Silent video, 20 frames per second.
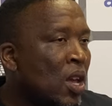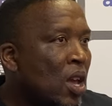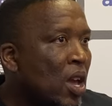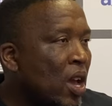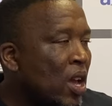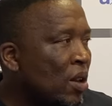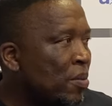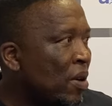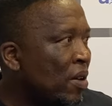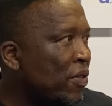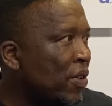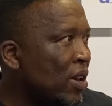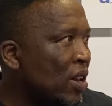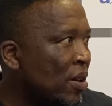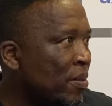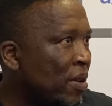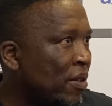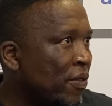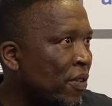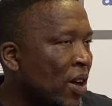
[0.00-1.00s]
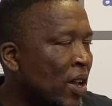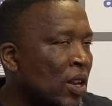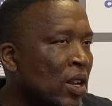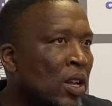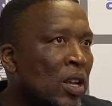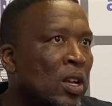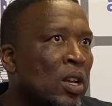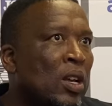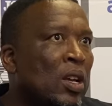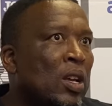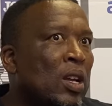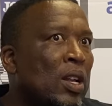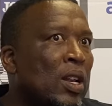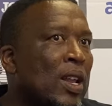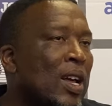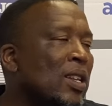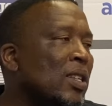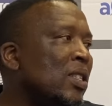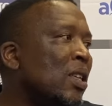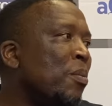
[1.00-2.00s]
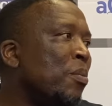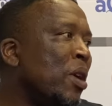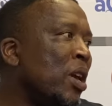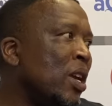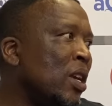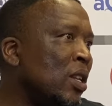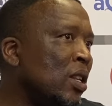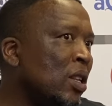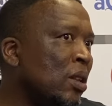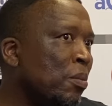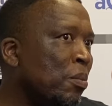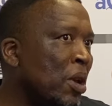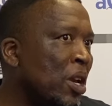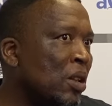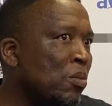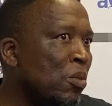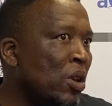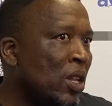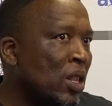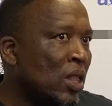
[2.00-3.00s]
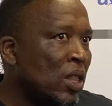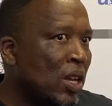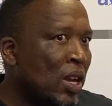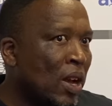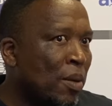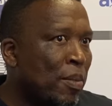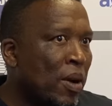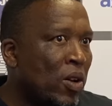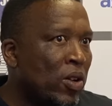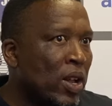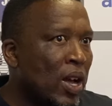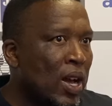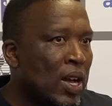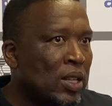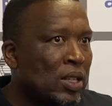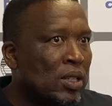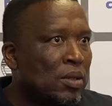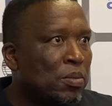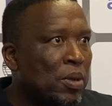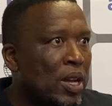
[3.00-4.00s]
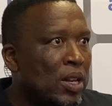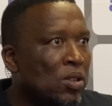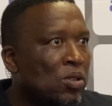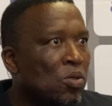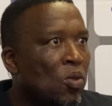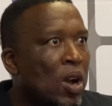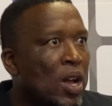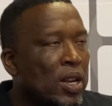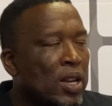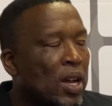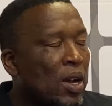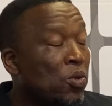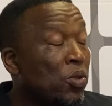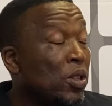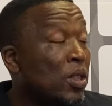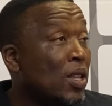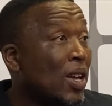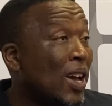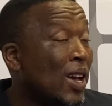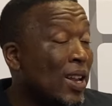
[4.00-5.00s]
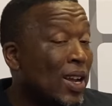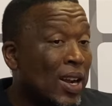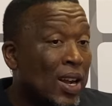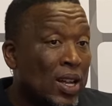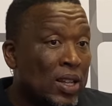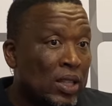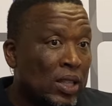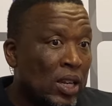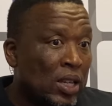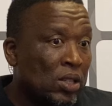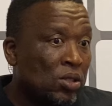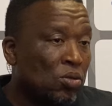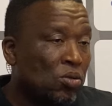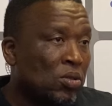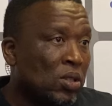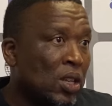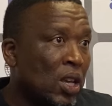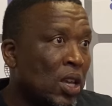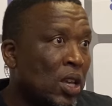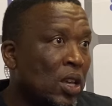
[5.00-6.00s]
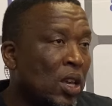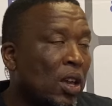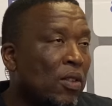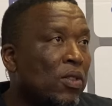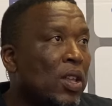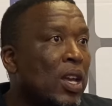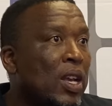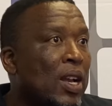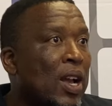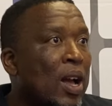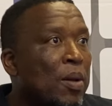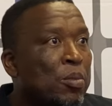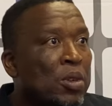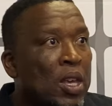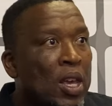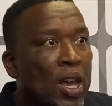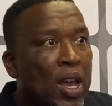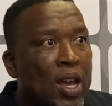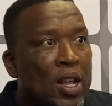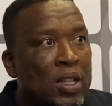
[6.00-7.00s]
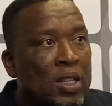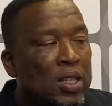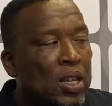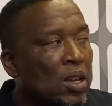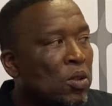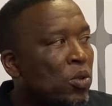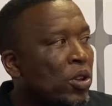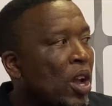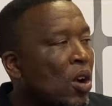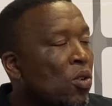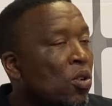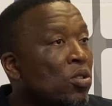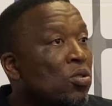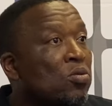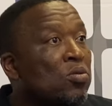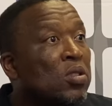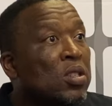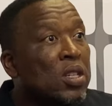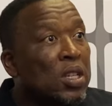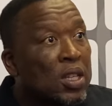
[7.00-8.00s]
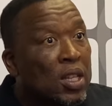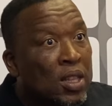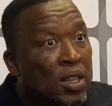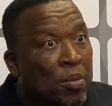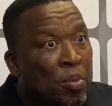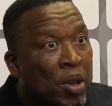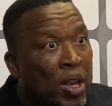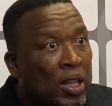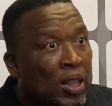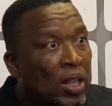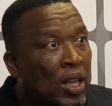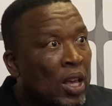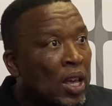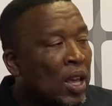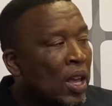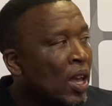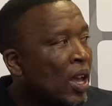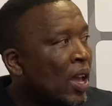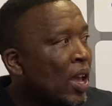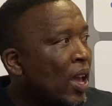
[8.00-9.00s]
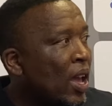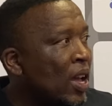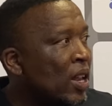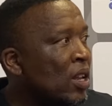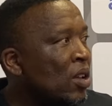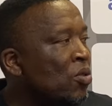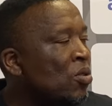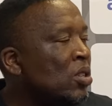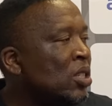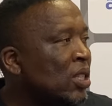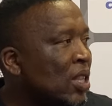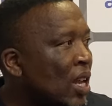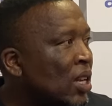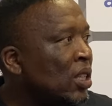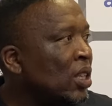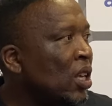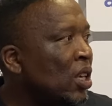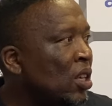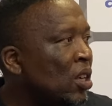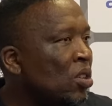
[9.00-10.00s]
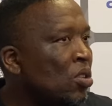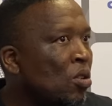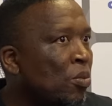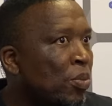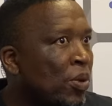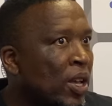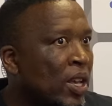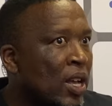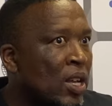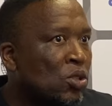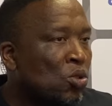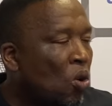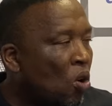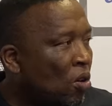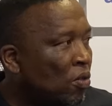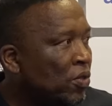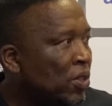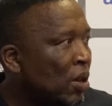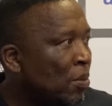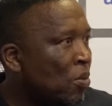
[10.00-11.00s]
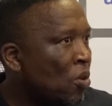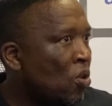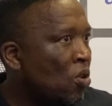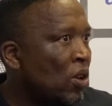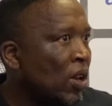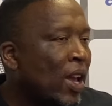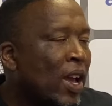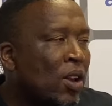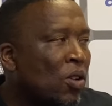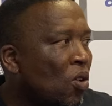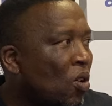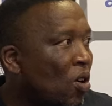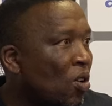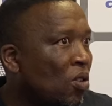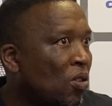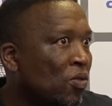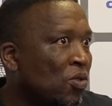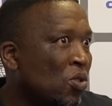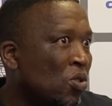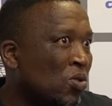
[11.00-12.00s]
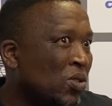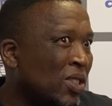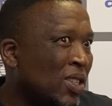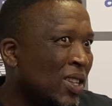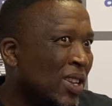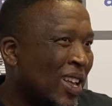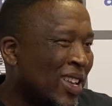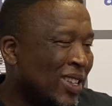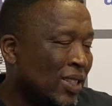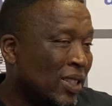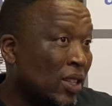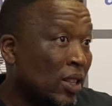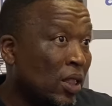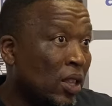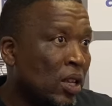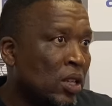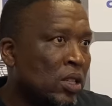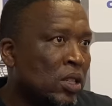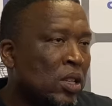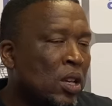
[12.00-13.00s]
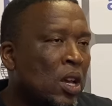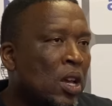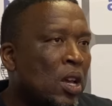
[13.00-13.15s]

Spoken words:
and Bafana. That is the main thing about us. But you wonder with other countries to say, if they come here and say, we are going to sit at the back there, and then you start kicking your players off the ball, and all of those nasty things.